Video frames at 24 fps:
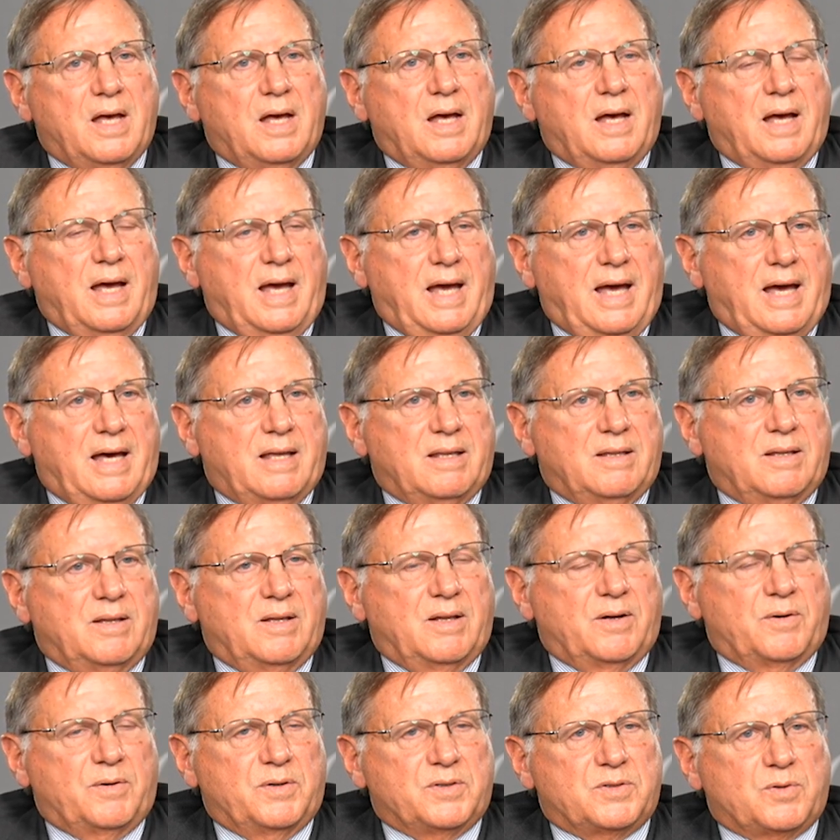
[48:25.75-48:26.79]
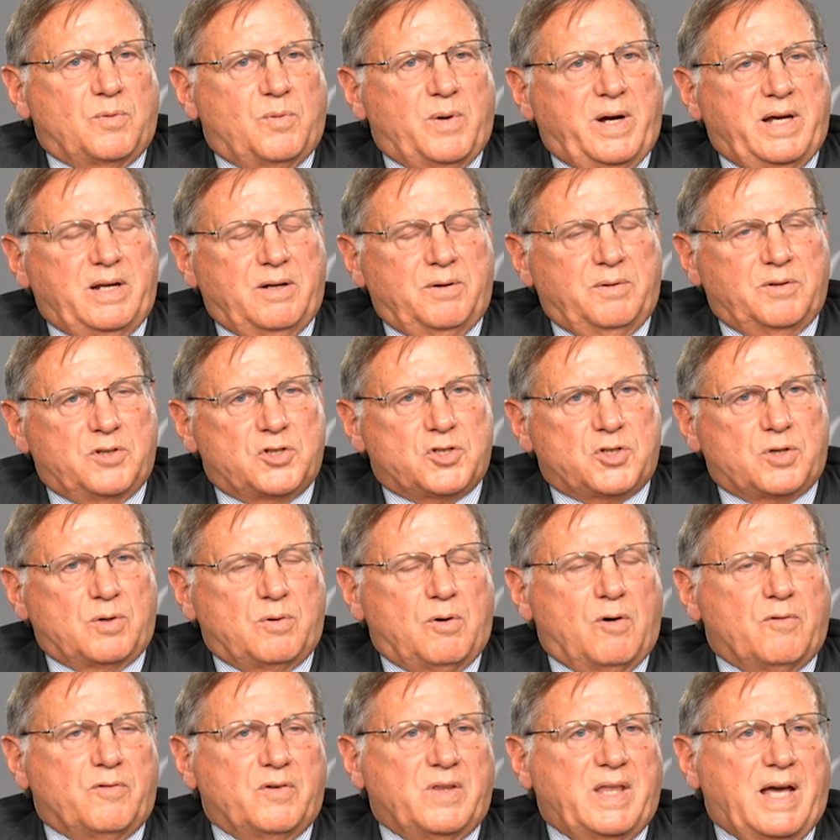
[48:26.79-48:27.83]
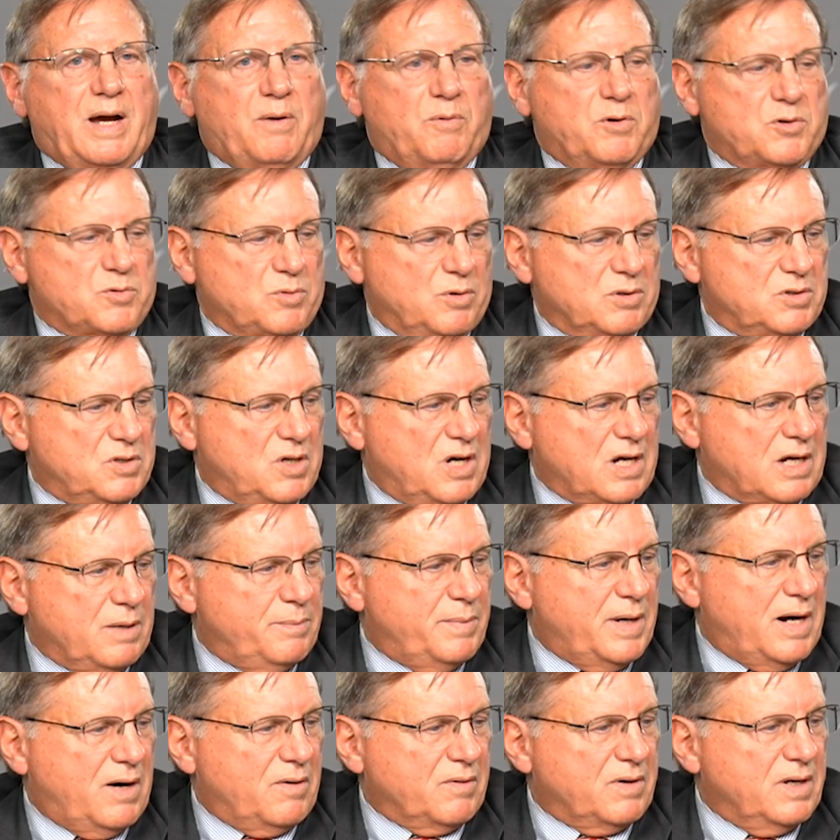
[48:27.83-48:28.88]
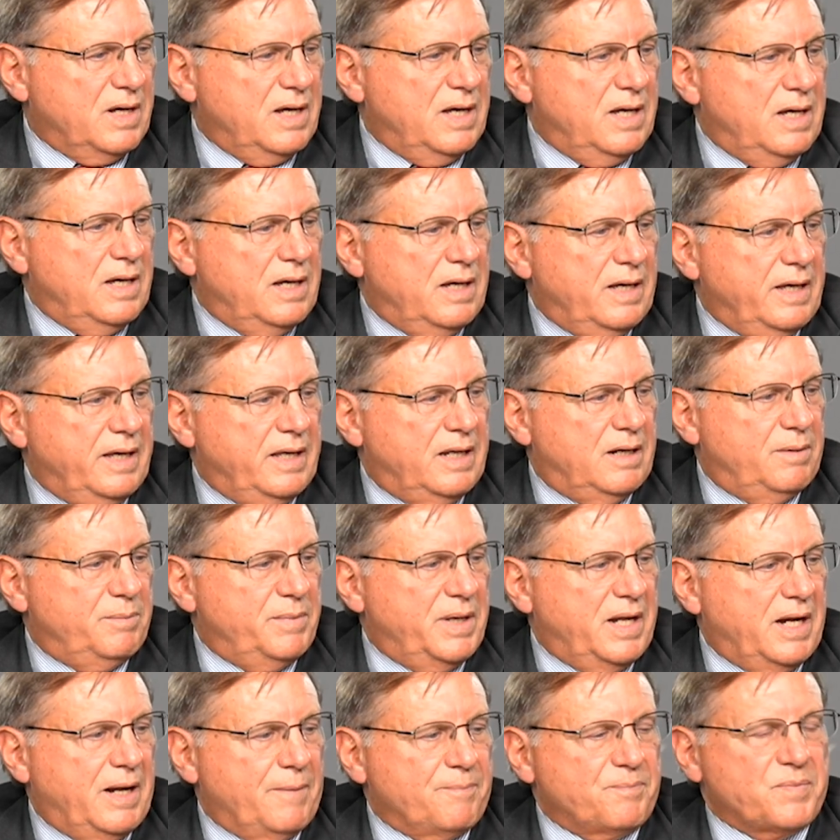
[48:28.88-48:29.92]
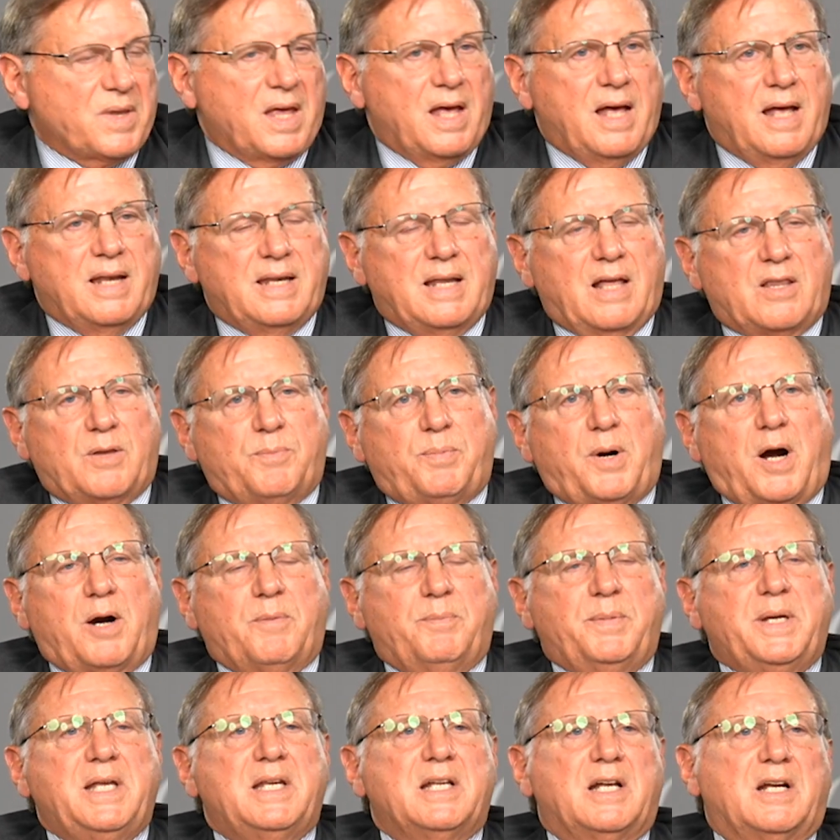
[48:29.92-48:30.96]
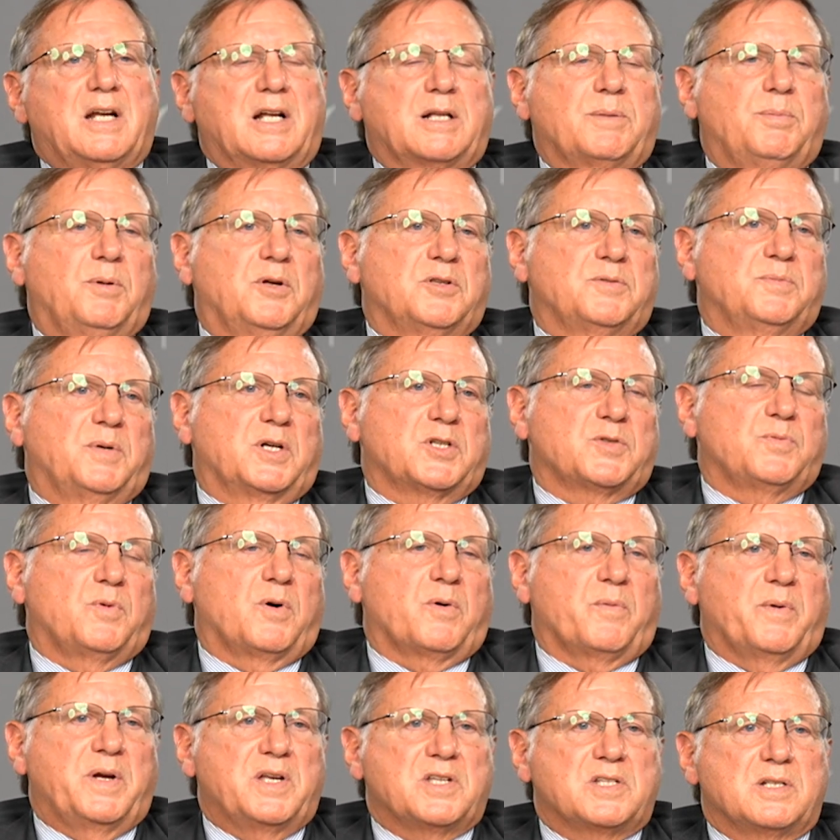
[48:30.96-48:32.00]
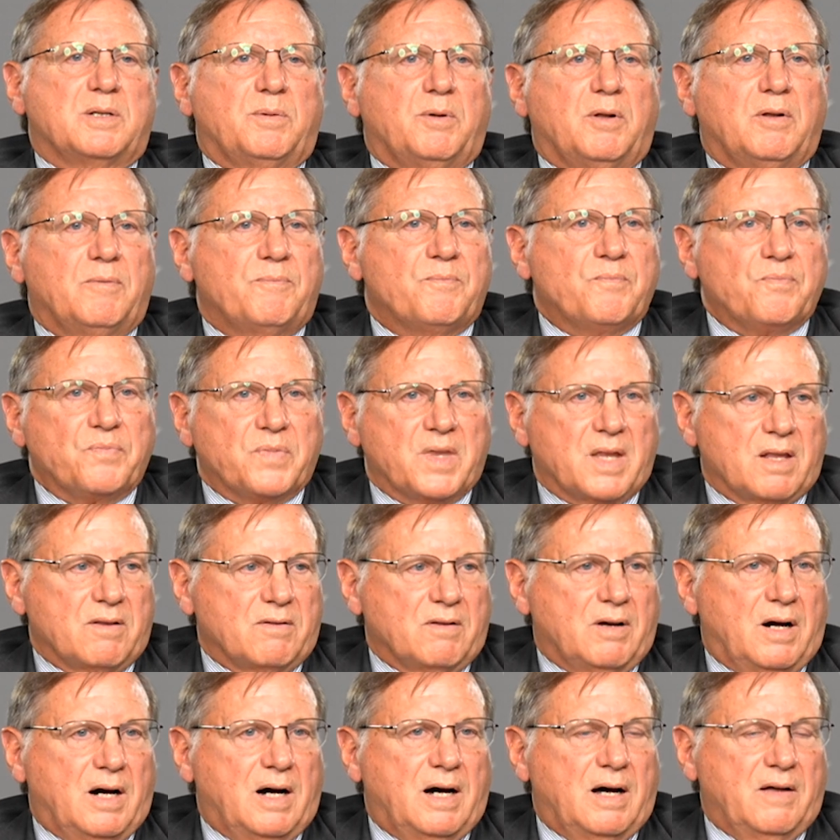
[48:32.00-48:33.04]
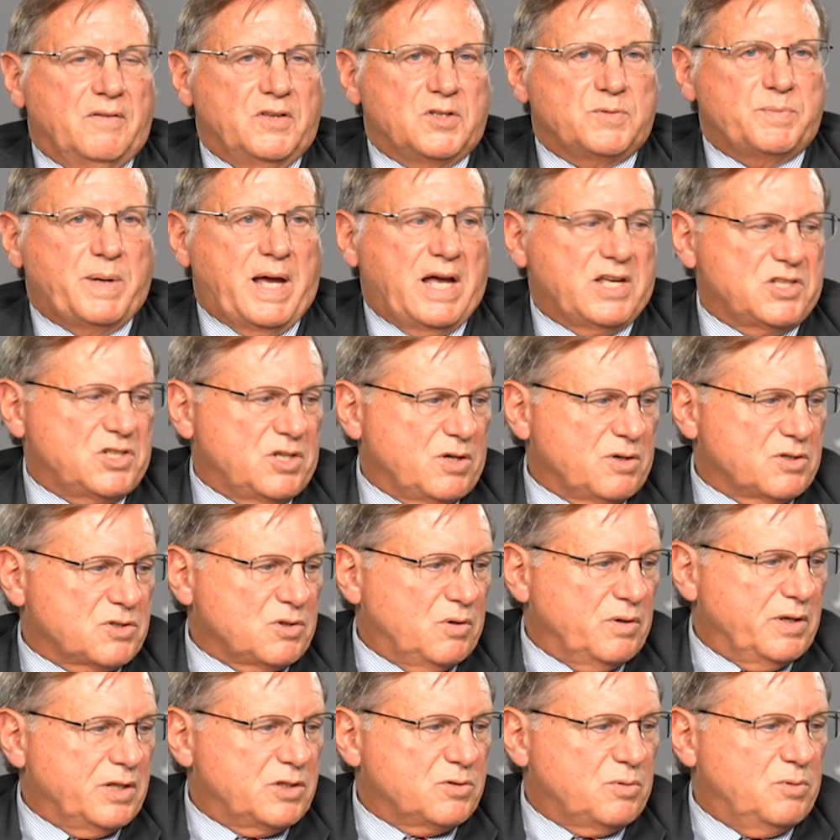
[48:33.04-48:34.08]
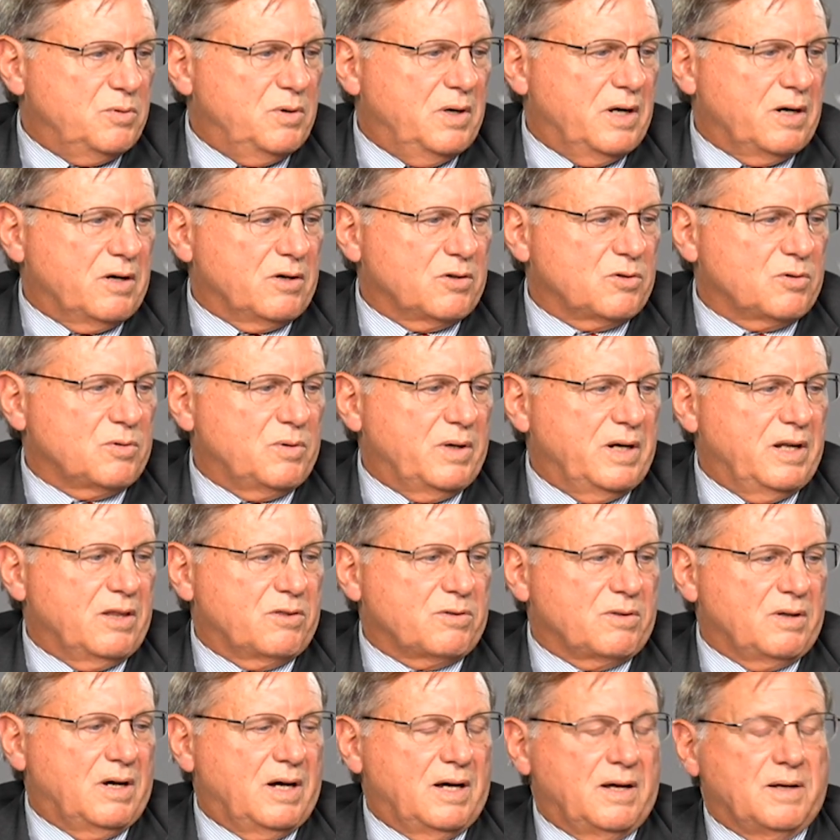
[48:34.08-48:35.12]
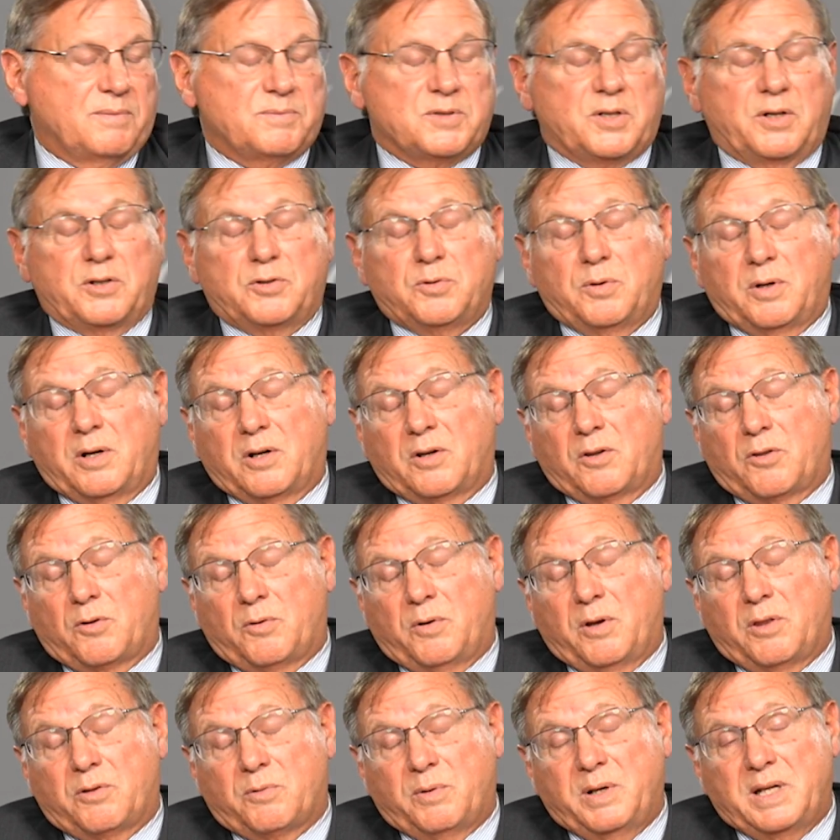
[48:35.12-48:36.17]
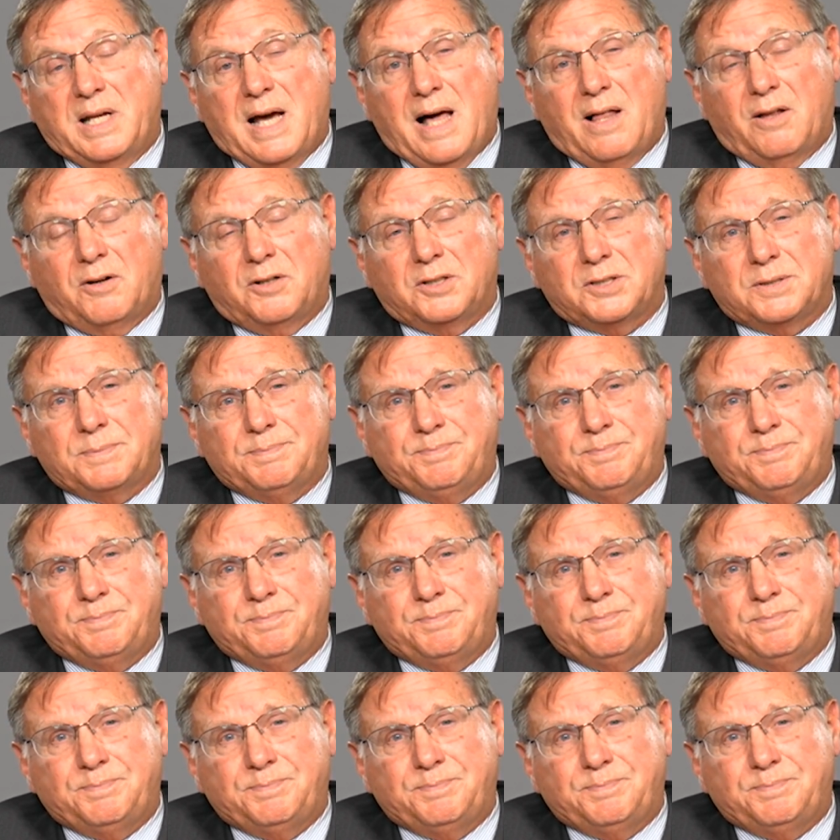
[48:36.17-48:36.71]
and there is a way to insure over that, which we'll talk about in a minute. Now, the Part B deductible is much more reasonable. This past year, it's only $233,